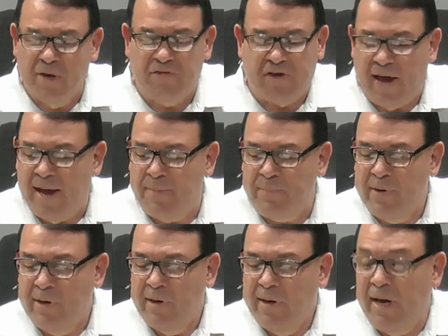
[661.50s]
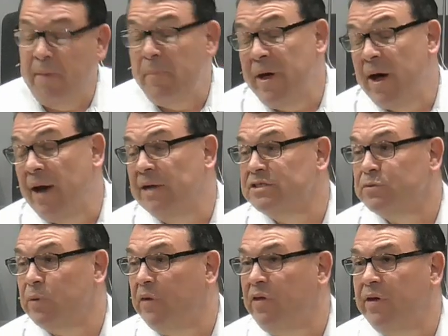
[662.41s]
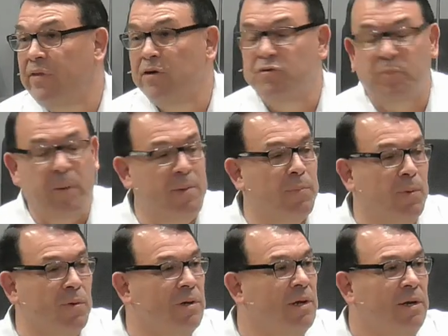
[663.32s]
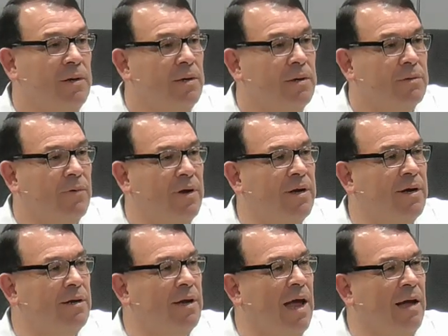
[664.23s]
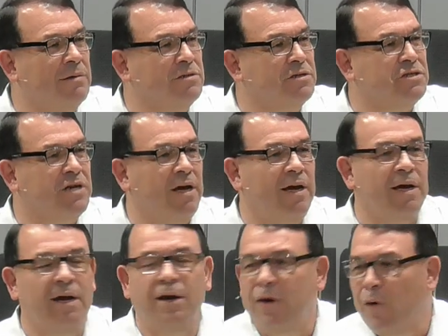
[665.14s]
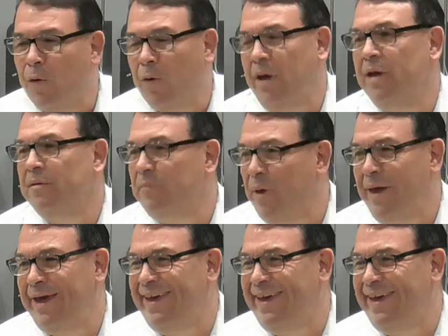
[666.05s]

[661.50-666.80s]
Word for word: time. And to be honest with you, those people, well, I'll just say annoy me.